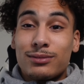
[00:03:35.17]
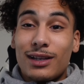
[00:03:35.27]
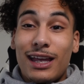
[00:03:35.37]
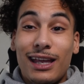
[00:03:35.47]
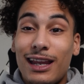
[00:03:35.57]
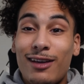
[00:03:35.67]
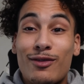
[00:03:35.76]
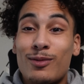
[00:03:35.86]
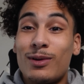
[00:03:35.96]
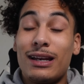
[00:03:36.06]
It hit
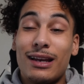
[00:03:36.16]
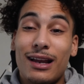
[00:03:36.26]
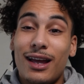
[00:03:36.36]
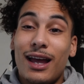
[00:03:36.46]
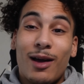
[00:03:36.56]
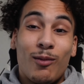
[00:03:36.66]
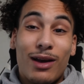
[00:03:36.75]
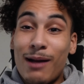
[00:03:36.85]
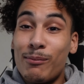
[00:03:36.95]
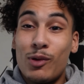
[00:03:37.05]
different when
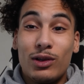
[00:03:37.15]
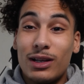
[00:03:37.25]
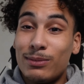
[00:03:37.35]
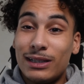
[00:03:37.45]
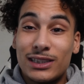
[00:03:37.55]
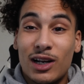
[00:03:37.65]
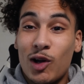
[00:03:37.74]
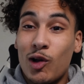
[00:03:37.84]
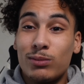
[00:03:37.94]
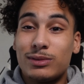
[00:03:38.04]
when I pull up into the
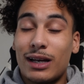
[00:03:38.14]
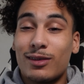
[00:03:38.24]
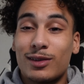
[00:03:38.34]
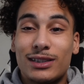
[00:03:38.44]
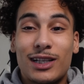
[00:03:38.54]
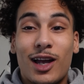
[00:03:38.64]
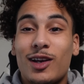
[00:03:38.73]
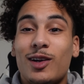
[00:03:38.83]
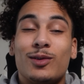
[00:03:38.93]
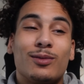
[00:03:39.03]
hometown, cause y'all
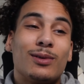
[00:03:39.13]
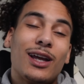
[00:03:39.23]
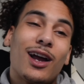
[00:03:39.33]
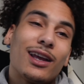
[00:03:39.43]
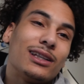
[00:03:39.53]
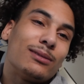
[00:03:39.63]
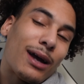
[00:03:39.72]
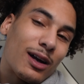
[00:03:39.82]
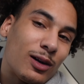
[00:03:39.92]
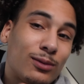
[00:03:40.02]
know when y'all get to
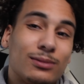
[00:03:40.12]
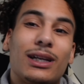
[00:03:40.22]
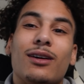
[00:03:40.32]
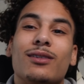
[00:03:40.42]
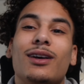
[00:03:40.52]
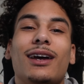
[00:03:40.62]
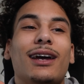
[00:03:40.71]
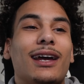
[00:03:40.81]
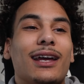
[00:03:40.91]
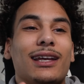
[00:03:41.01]
my hometown,
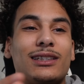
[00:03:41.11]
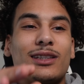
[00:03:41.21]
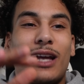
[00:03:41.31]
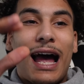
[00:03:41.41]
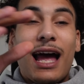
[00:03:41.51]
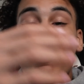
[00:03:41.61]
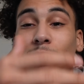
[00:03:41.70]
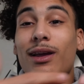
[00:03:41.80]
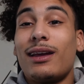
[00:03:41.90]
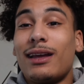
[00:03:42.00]
it's the
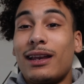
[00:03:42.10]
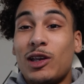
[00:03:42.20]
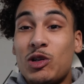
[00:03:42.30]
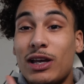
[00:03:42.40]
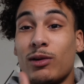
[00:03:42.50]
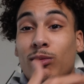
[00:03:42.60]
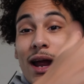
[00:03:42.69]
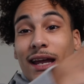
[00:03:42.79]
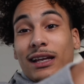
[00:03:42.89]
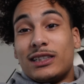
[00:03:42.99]
highway and then you get
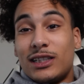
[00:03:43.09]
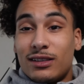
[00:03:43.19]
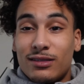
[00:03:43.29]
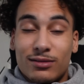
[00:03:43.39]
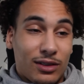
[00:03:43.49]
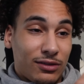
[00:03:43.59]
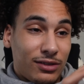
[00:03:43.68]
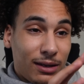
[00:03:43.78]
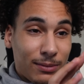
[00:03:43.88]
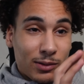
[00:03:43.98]
right into you
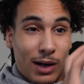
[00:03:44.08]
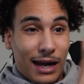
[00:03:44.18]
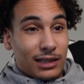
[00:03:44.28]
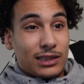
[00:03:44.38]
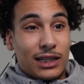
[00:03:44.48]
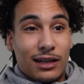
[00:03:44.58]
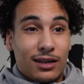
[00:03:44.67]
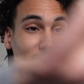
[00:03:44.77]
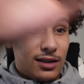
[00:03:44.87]
feel me, right into